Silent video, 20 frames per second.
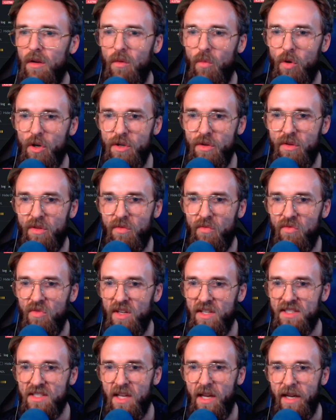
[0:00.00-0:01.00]
where you
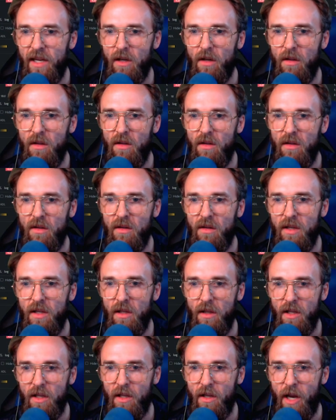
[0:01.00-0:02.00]
it's like
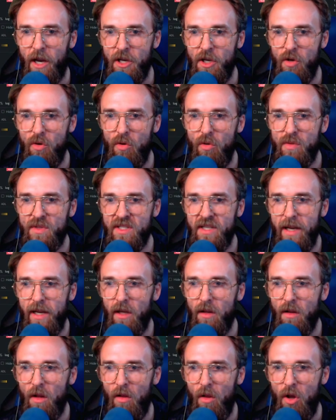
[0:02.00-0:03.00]
I knew it was
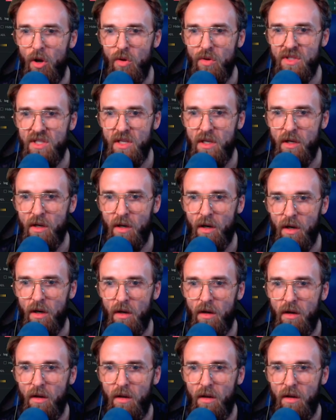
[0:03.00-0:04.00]
taking the lows here.